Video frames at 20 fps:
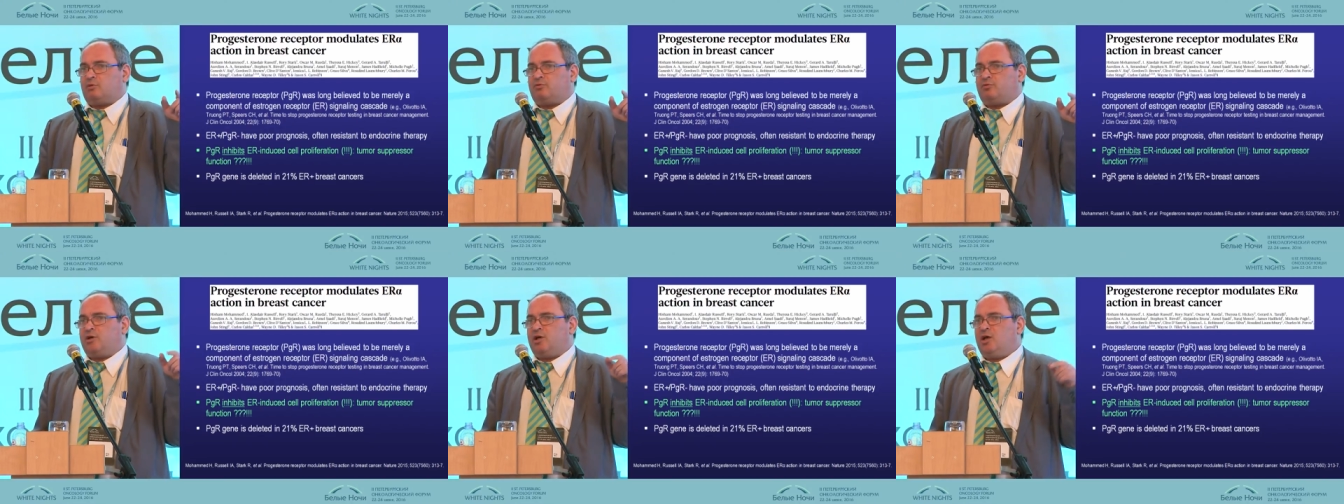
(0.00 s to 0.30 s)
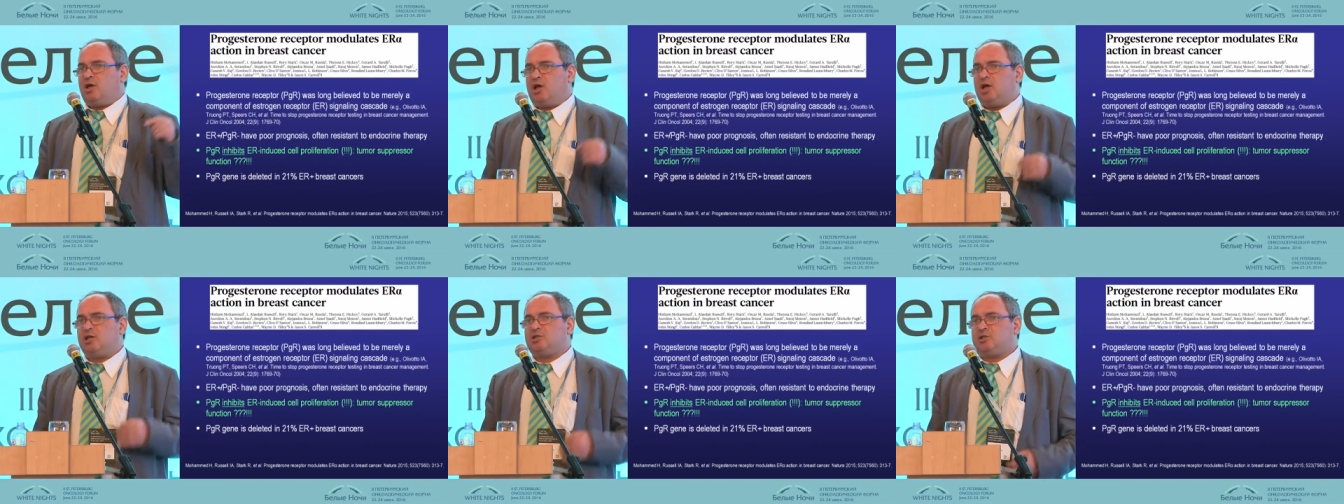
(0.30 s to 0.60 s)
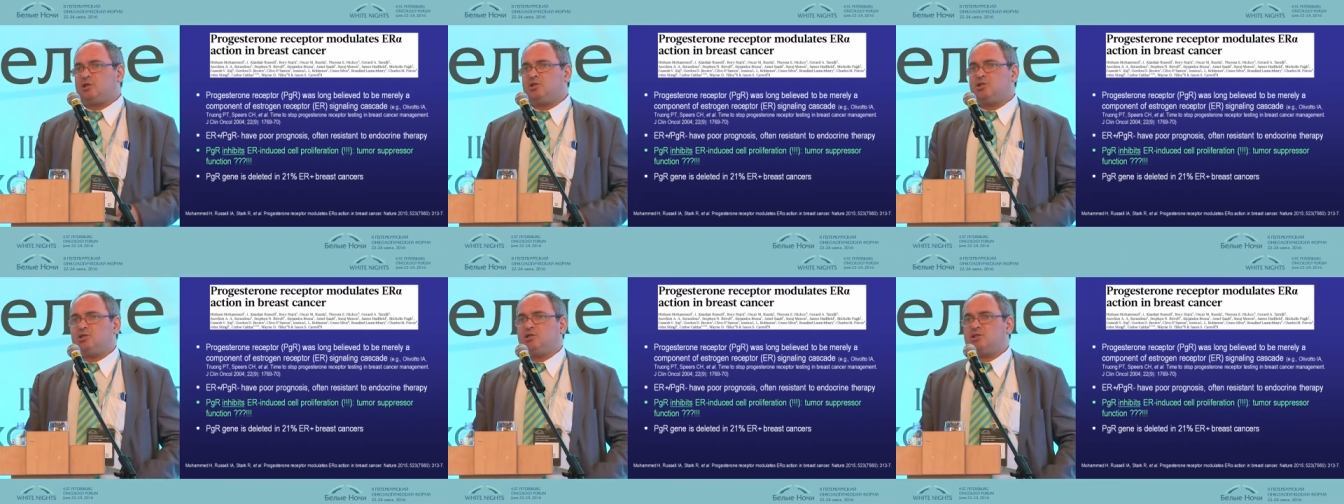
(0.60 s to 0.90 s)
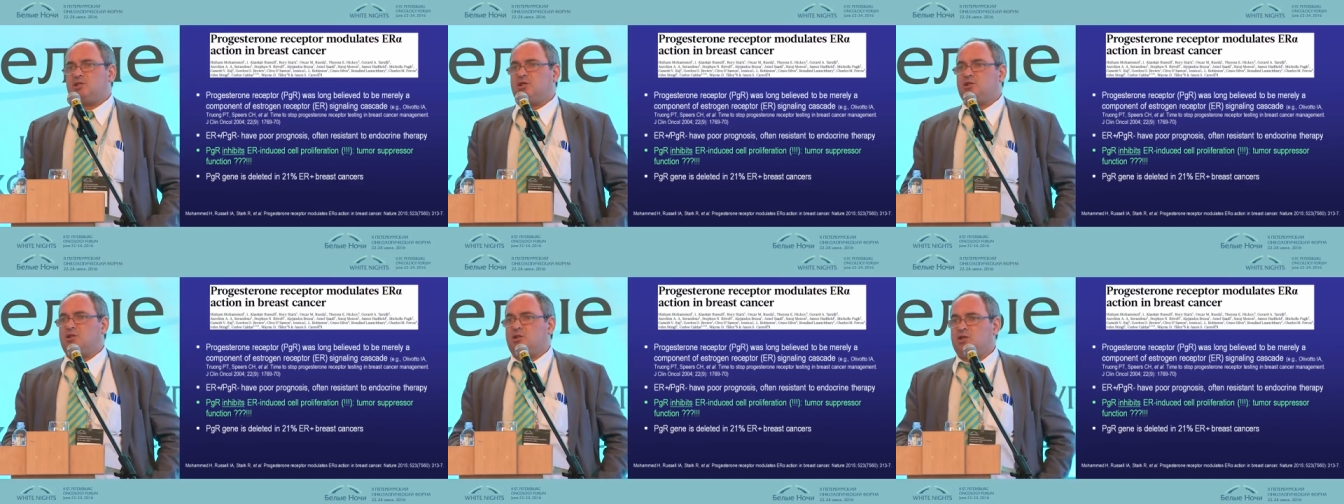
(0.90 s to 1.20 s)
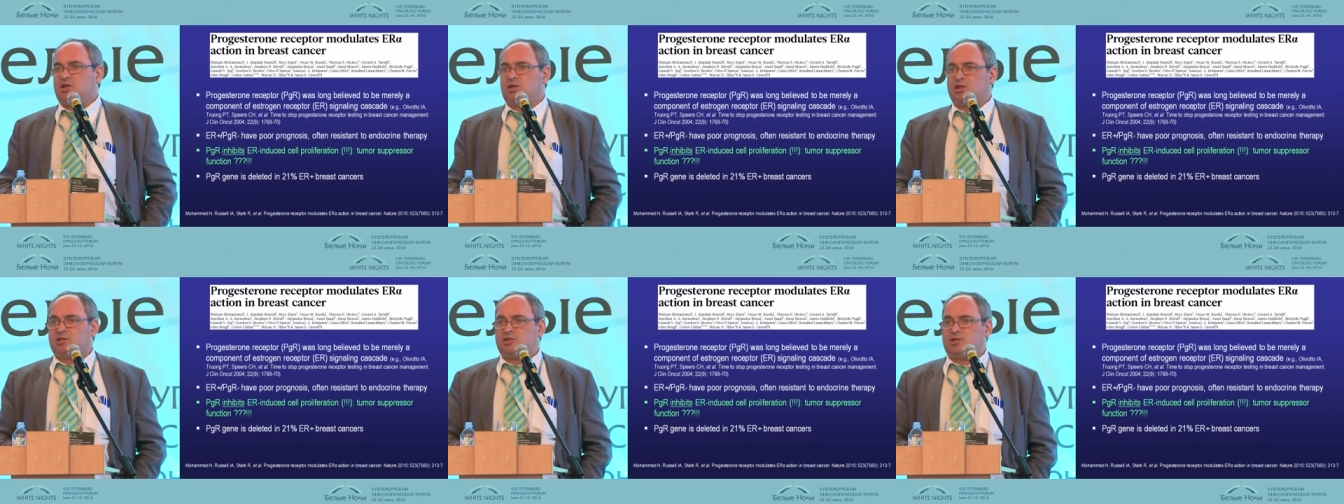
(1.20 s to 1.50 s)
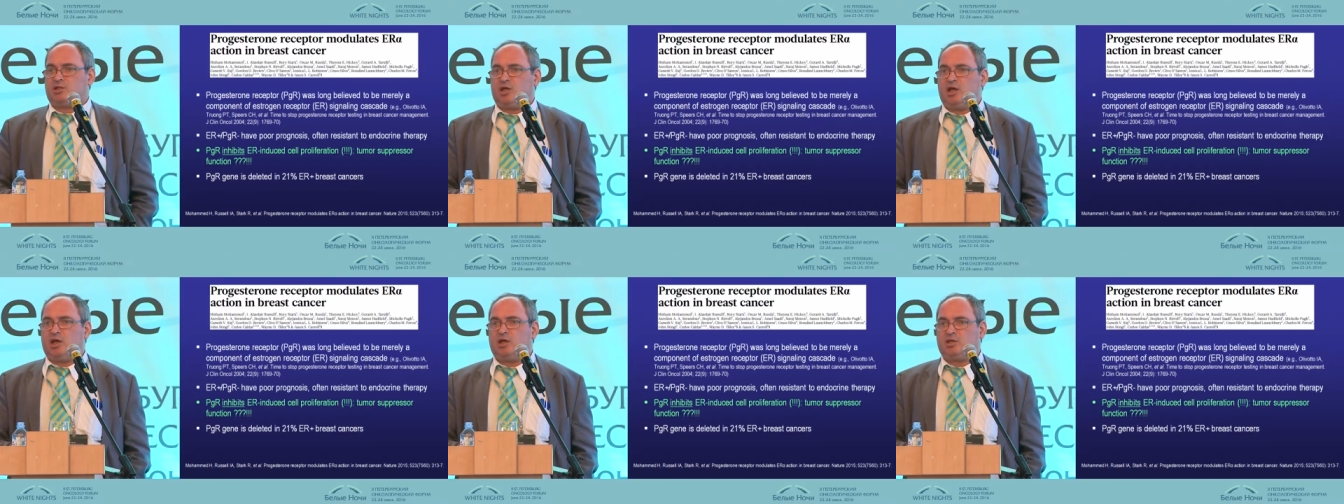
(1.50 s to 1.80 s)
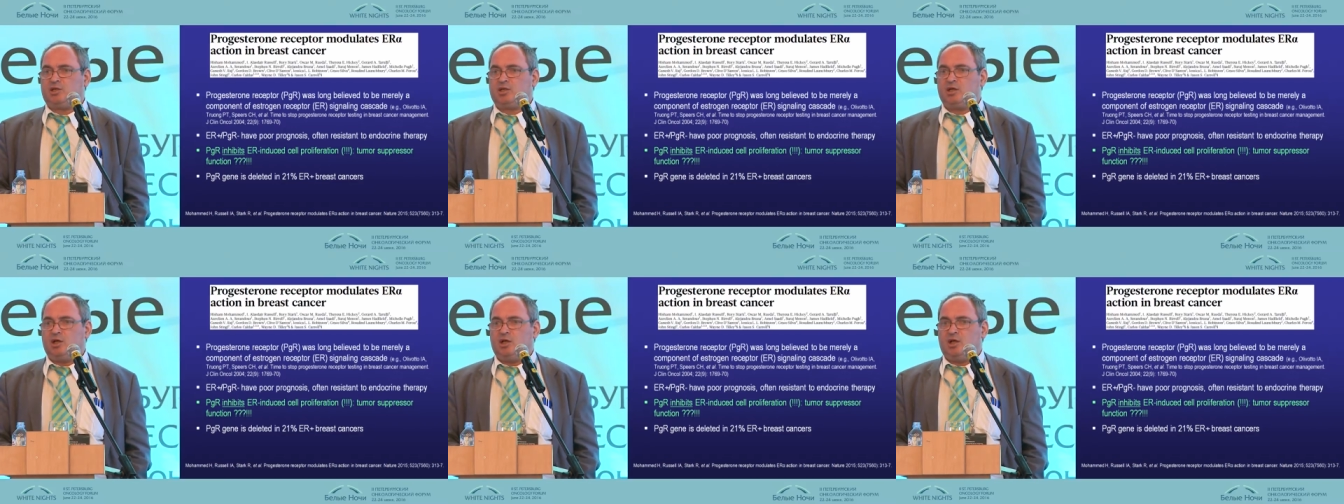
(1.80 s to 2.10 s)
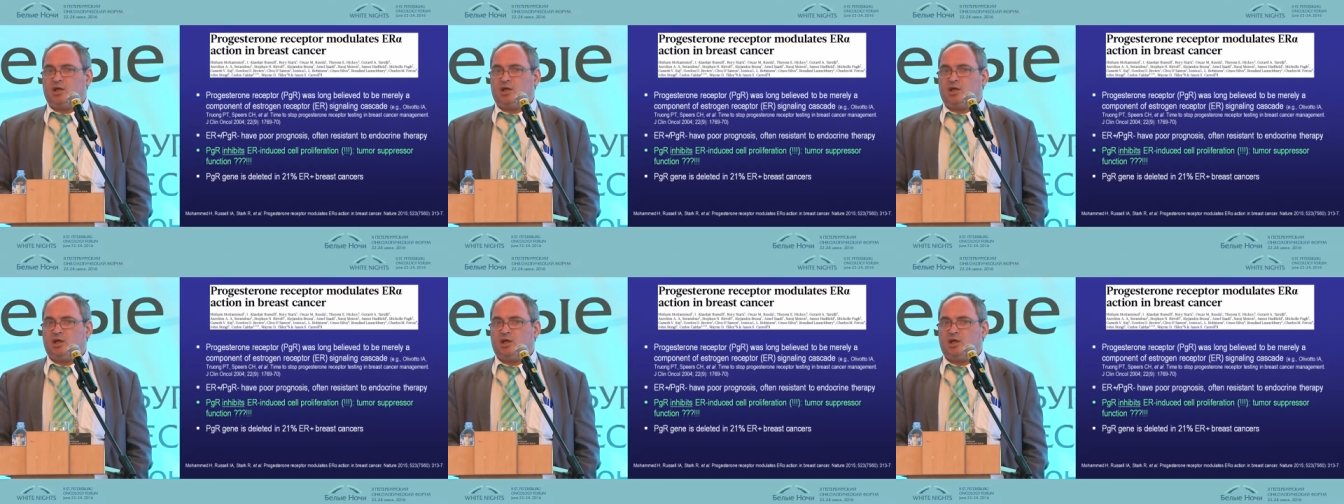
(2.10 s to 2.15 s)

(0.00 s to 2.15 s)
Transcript: of estrogen signaling cascade.